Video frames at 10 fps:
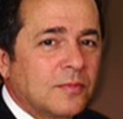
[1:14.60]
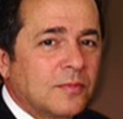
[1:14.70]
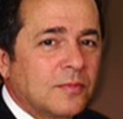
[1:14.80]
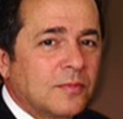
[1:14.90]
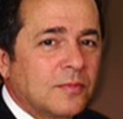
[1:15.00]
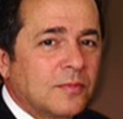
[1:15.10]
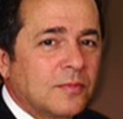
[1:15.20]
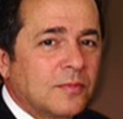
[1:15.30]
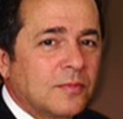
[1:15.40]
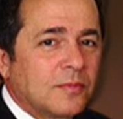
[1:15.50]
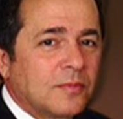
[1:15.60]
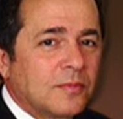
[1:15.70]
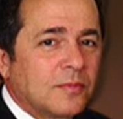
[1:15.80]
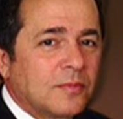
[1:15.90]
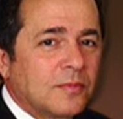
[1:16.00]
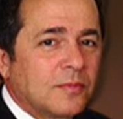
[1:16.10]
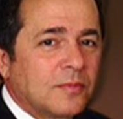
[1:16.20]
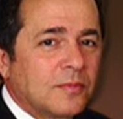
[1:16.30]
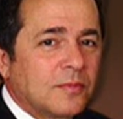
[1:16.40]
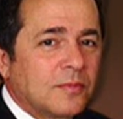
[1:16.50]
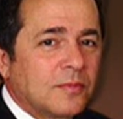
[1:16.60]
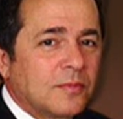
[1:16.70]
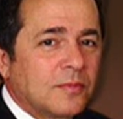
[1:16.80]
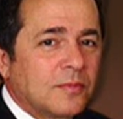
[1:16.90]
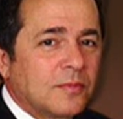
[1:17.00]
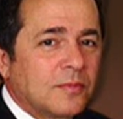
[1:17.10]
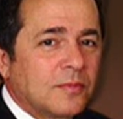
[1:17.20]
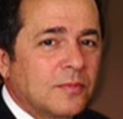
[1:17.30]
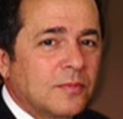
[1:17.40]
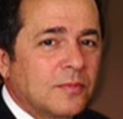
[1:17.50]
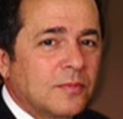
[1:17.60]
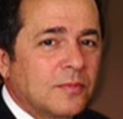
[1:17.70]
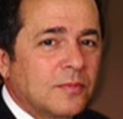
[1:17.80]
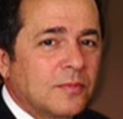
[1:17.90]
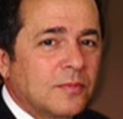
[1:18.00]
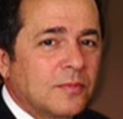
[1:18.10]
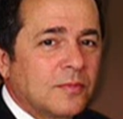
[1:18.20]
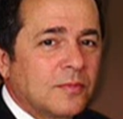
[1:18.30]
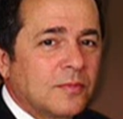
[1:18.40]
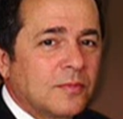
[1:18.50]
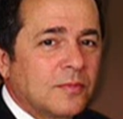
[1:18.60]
The face doesn't move, so there is nothing to read.